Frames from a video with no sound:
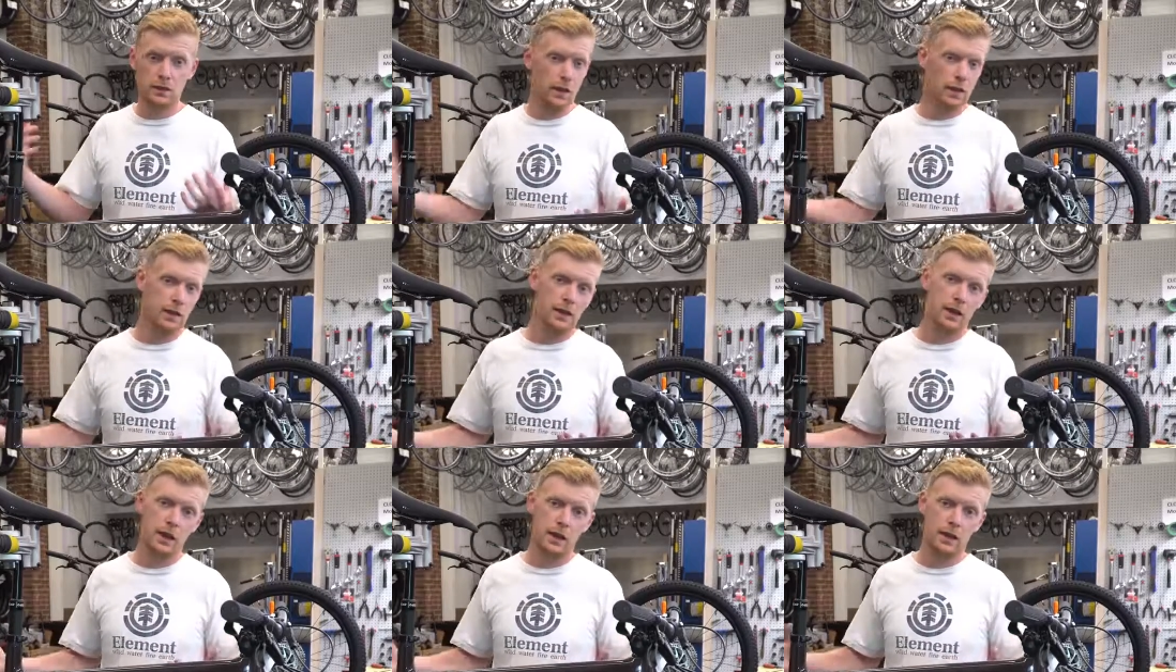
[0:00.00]

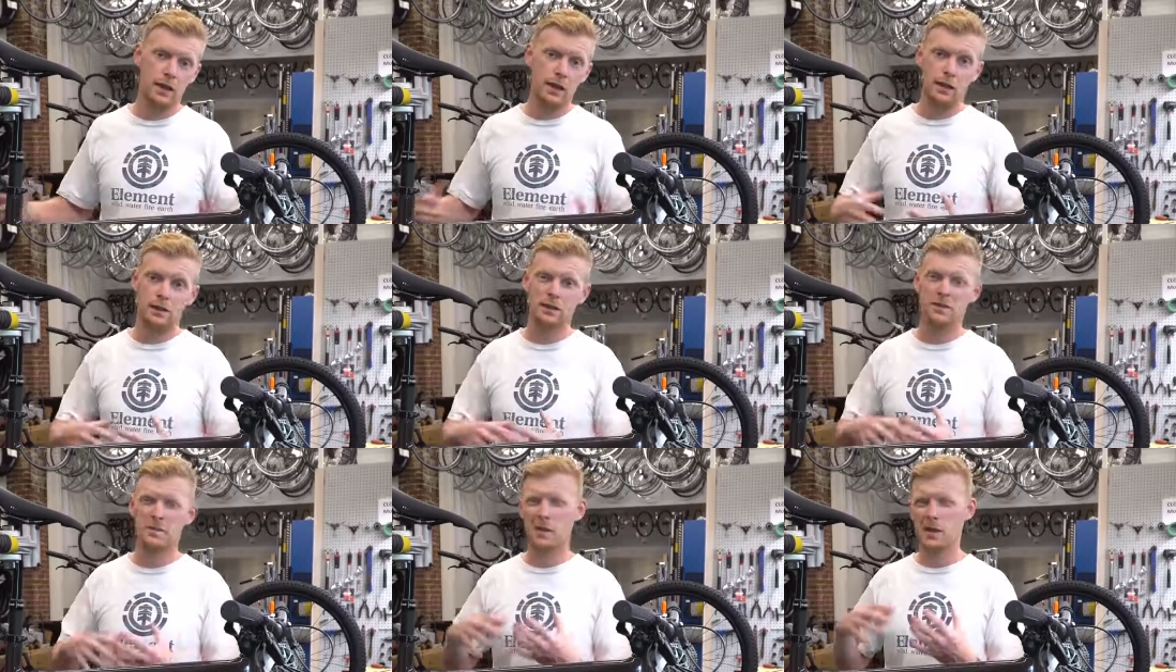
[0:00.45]
Again,
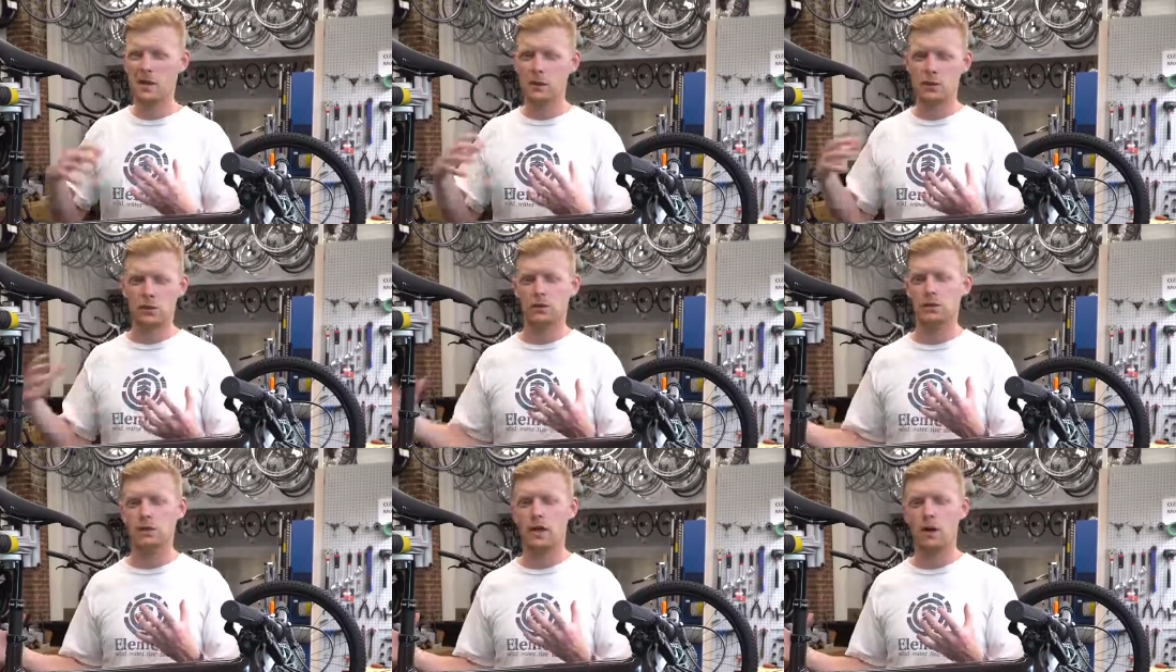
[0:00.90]
it's mainly
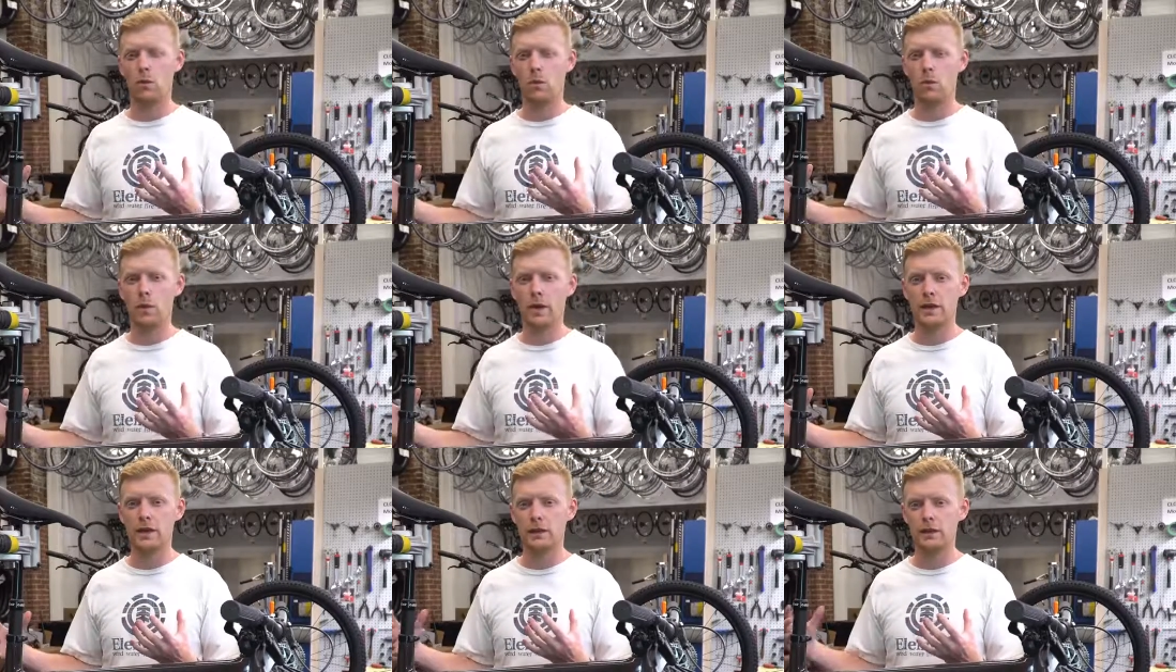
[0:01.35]
just that
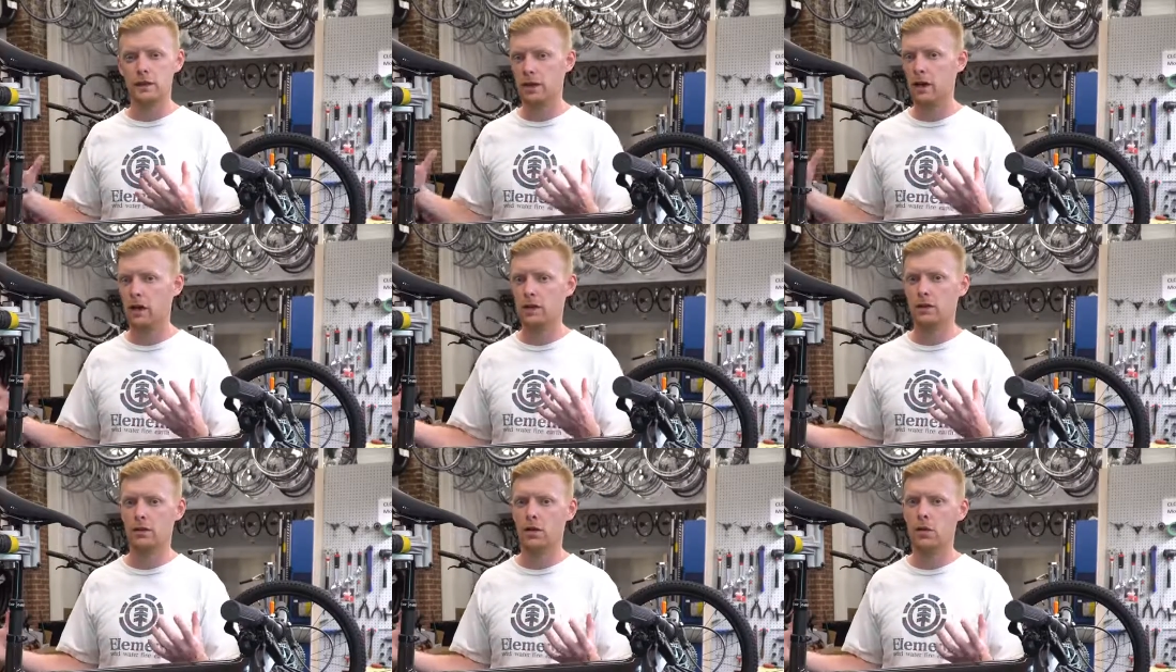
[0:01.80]
weight you're
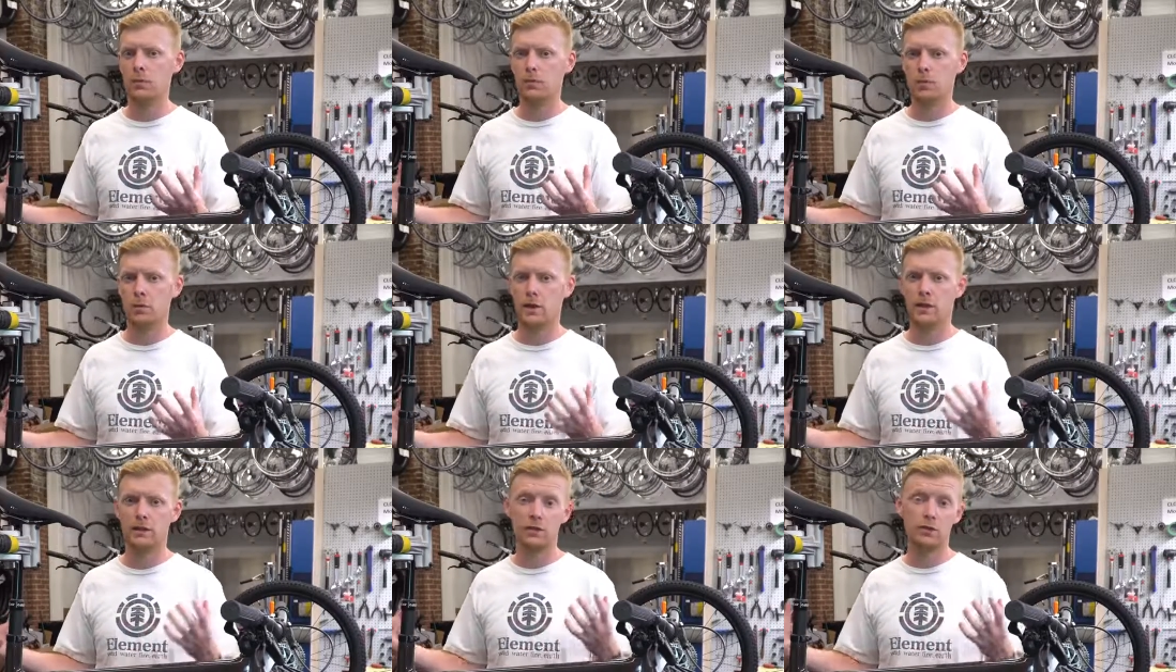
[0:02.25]
kind of
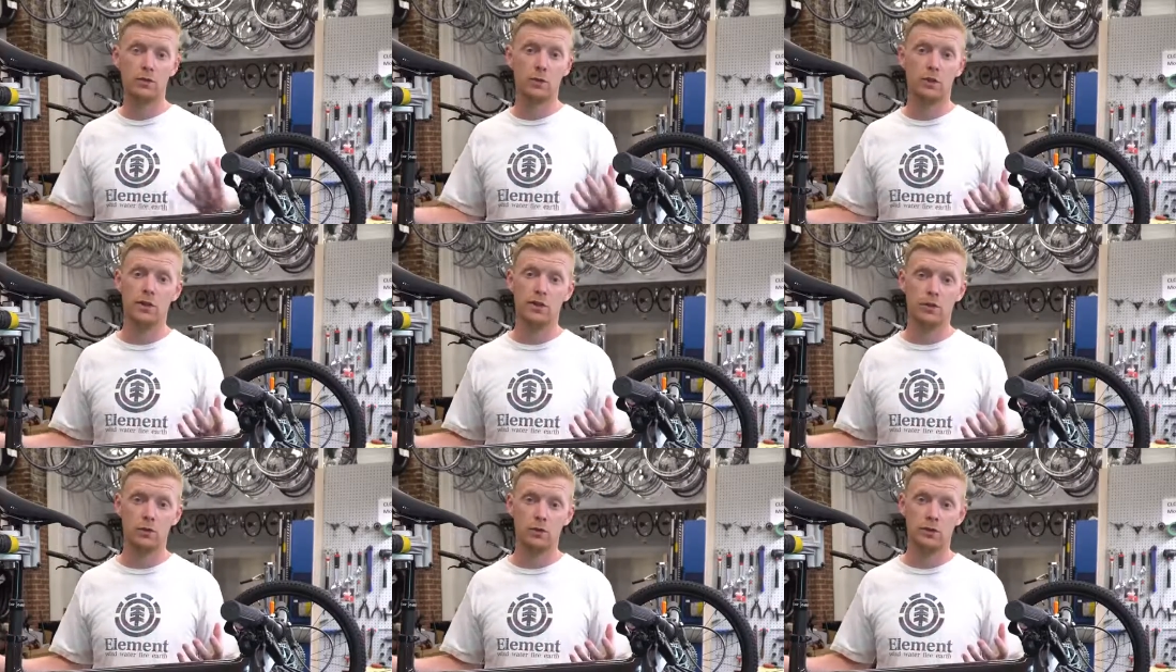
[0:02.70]
compromising when
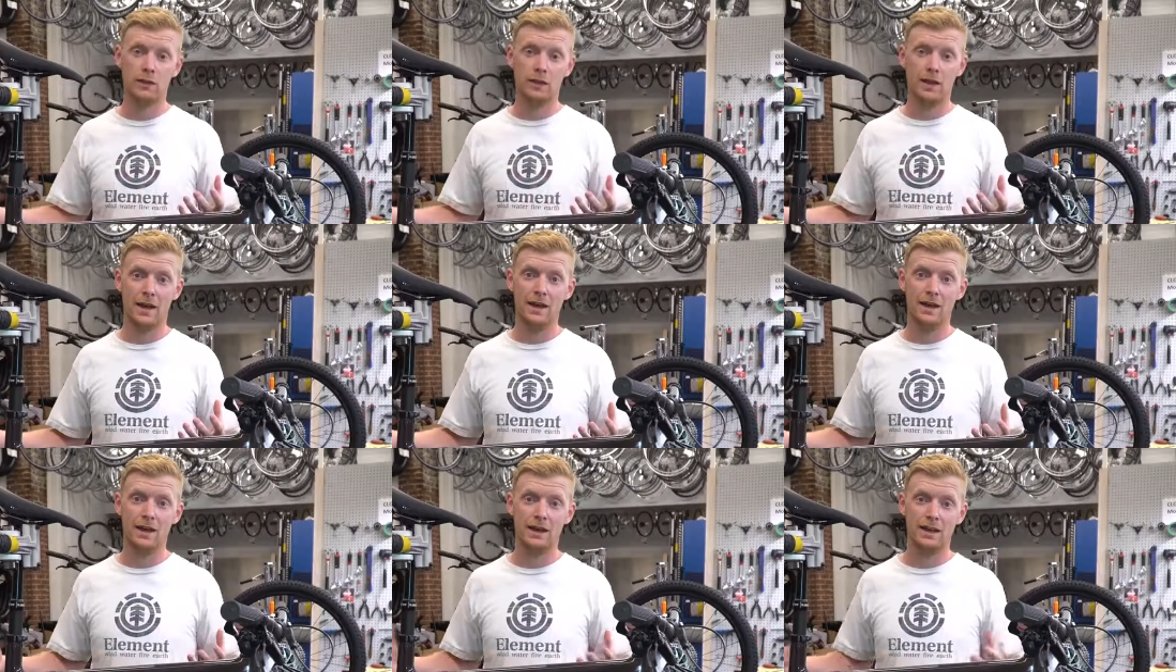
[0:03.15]
you go to the
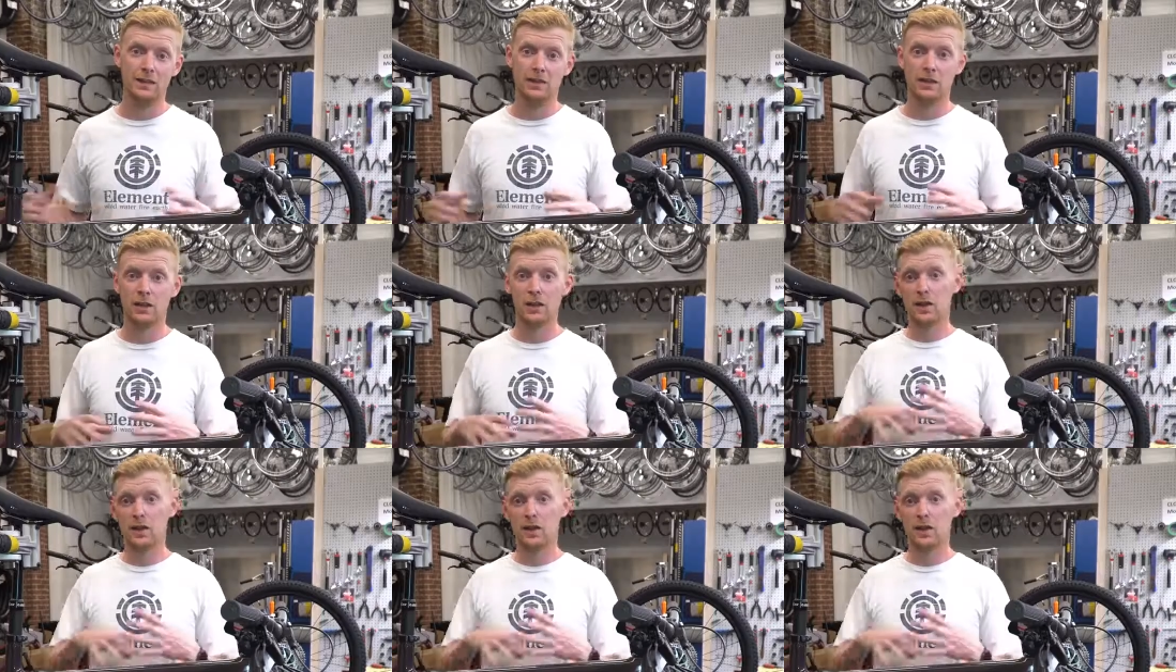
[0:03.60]
NX